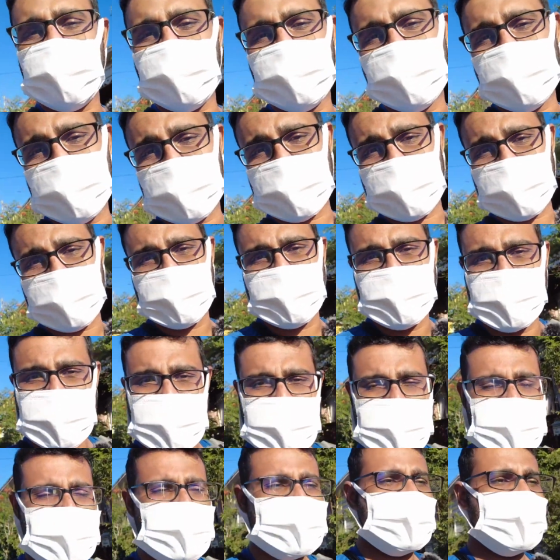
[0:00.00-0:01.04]
people are kind here
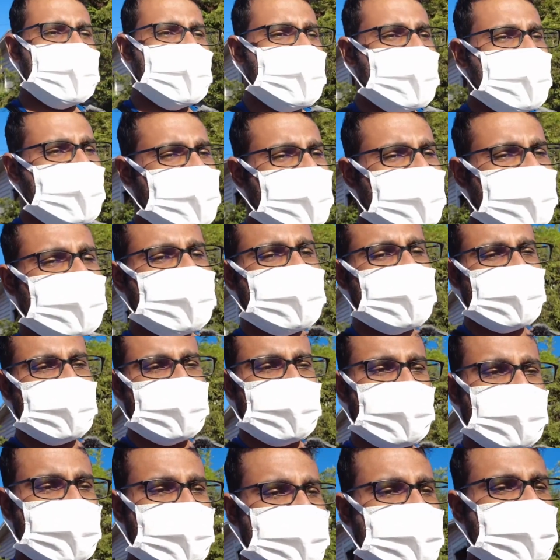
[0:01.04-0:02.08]

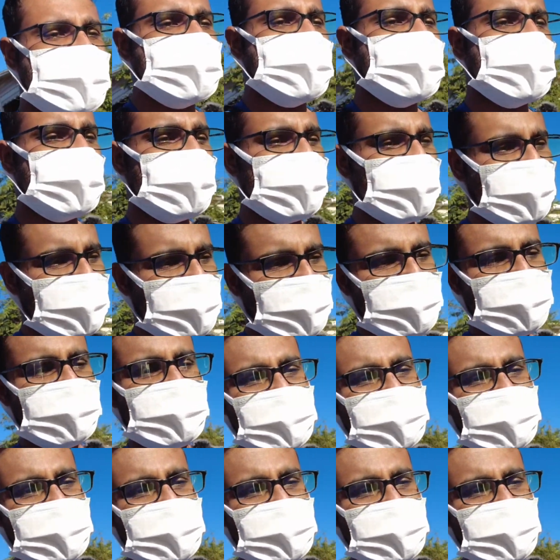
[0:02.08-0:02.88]
so yeah